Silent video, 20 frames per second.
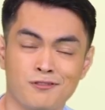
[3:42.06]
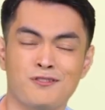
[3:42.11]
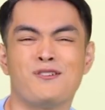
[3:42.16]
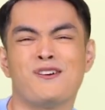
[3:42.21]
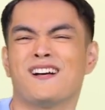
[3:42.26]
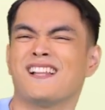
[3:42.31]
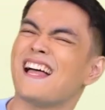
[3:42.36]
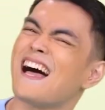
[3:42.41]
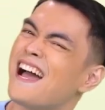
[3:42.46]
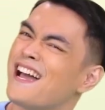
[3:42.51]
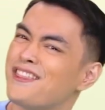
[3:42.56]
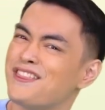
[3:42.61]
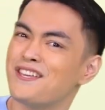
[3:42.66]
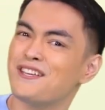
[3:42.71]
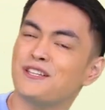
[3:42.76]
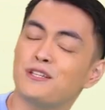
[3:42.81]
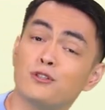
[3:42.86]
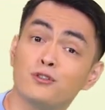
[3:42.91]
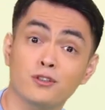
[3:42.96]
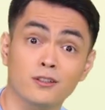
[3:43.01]
Well, I
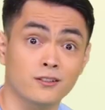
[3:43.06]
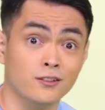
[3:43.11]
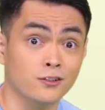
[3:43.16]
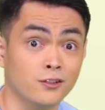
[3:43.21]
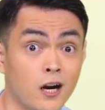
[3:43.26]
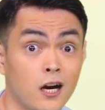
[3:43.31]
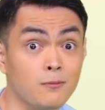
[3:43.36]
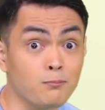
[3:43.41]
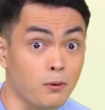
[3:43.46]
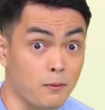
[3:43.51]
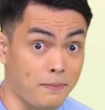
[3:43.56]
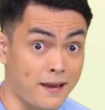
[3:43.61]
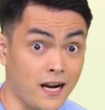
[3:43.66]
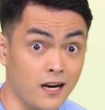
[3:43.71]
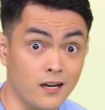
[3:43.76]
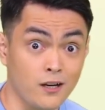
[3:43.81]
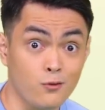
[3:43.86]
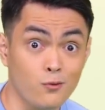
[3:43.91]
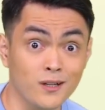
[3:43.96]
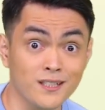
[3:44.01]
think you should start
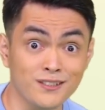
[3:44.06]
preparing